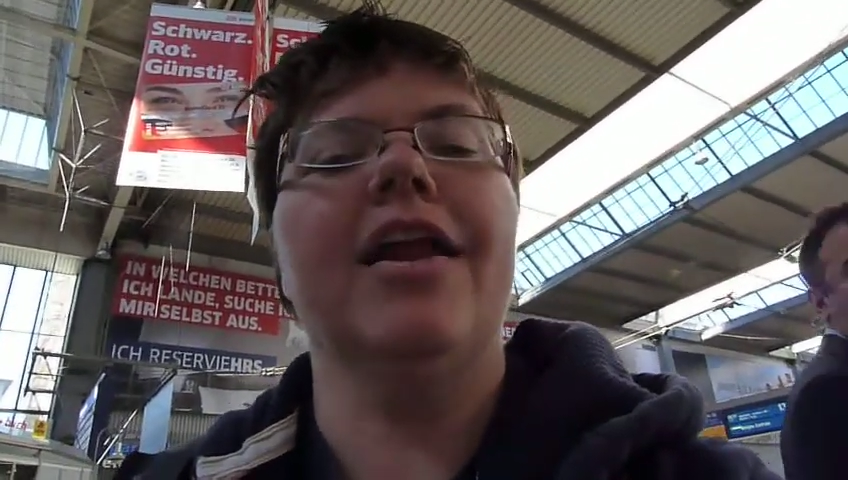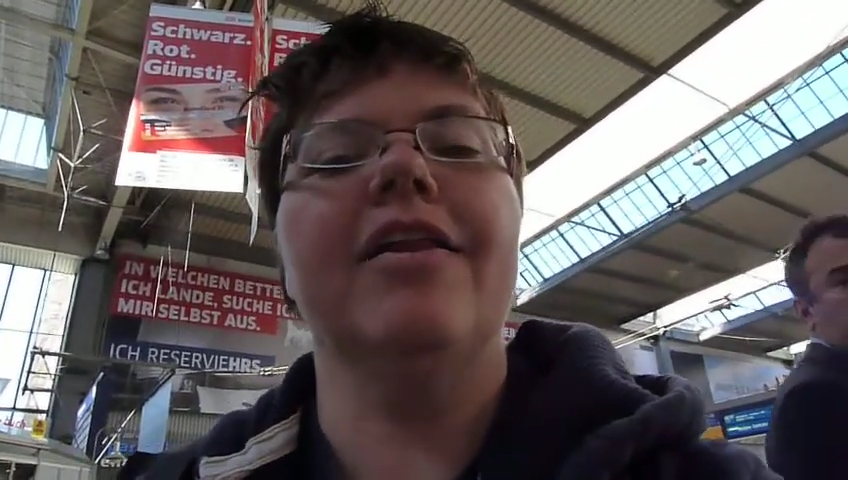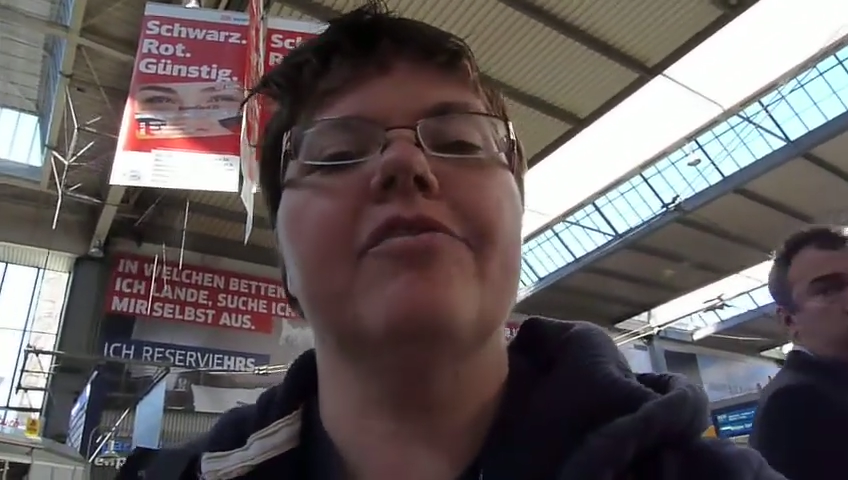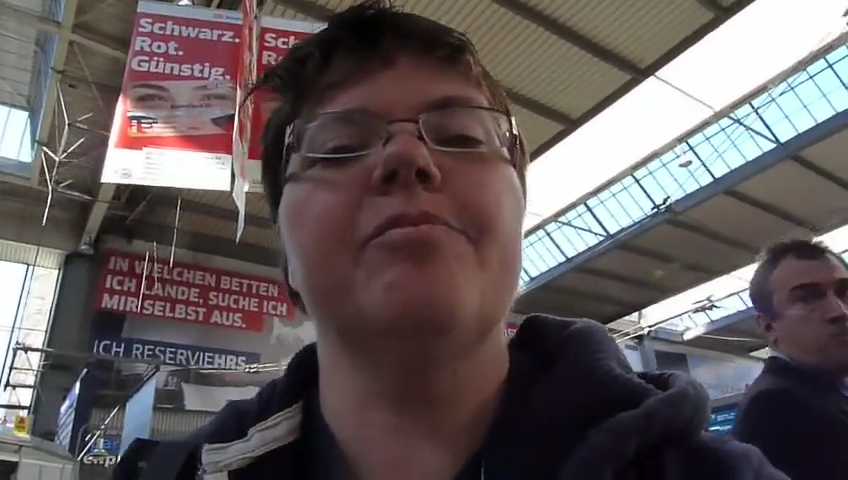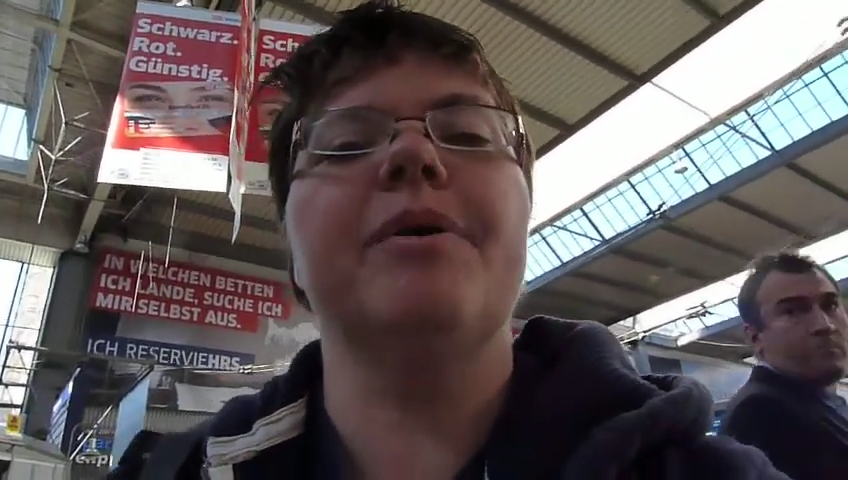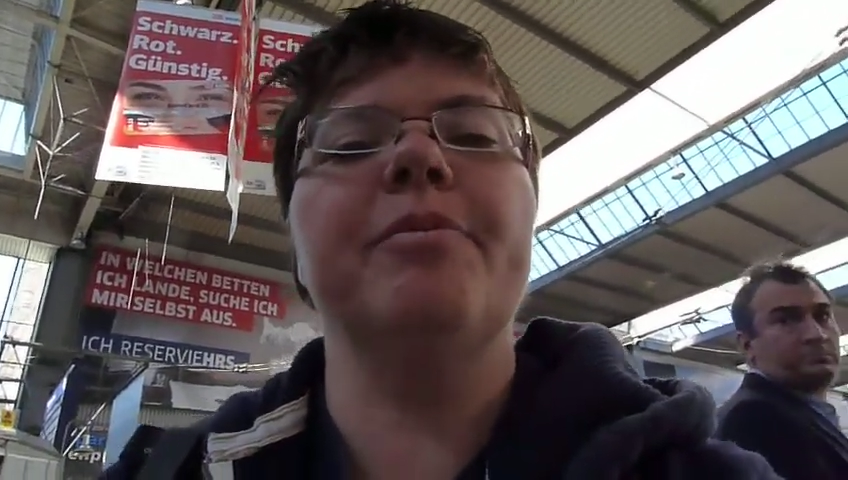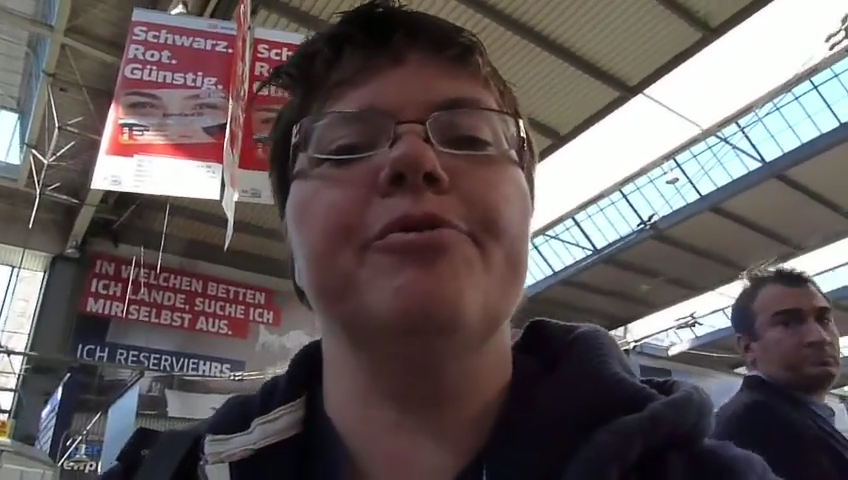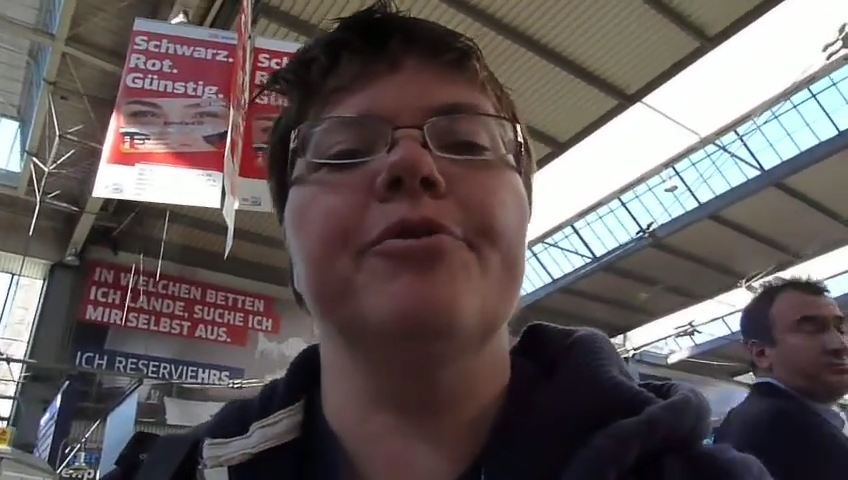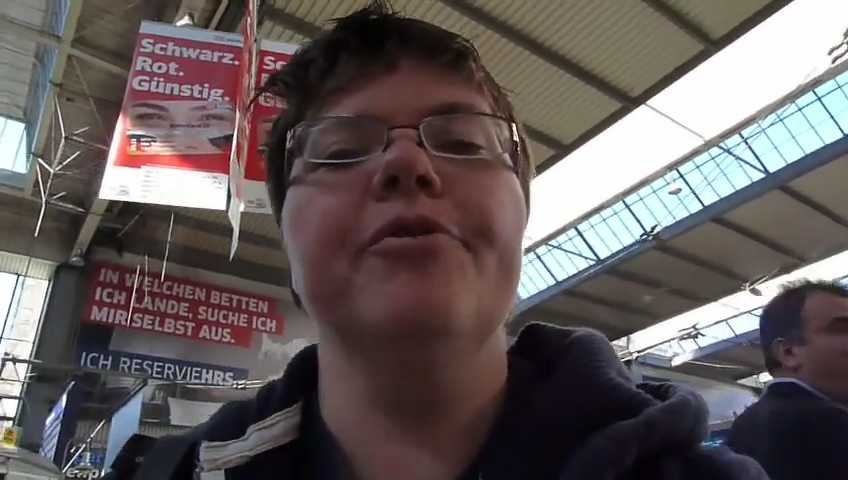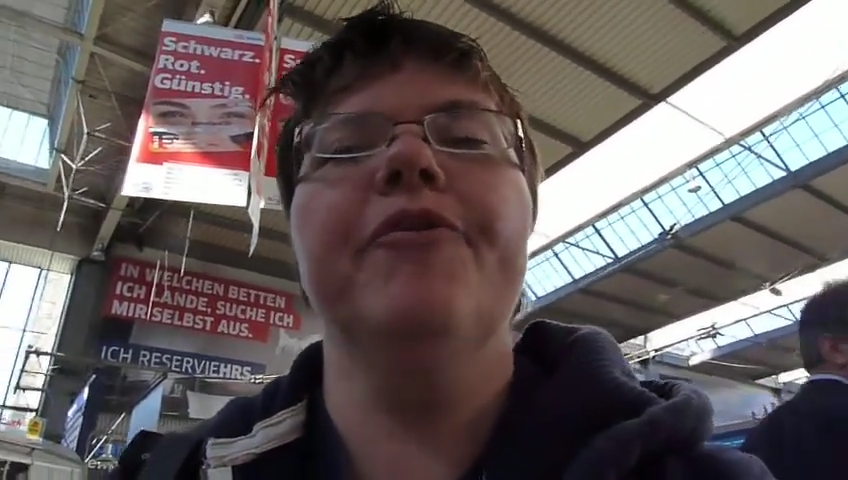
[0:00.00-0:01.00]
let some people
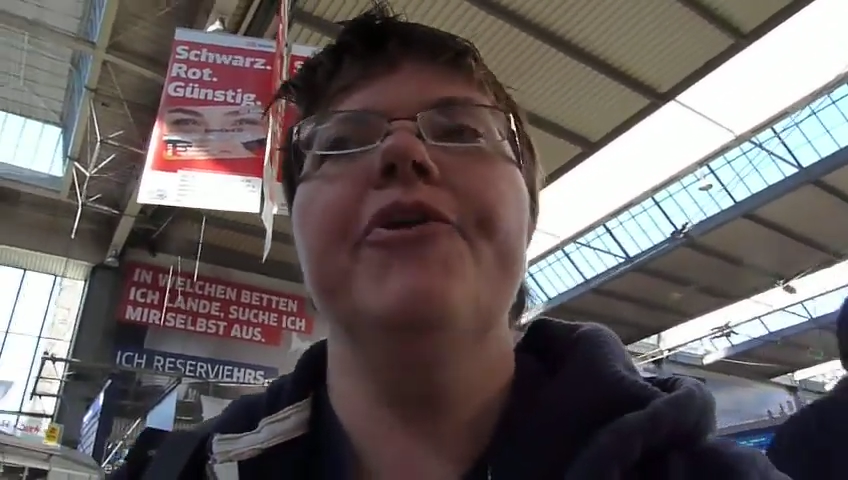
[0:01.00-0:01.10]
through.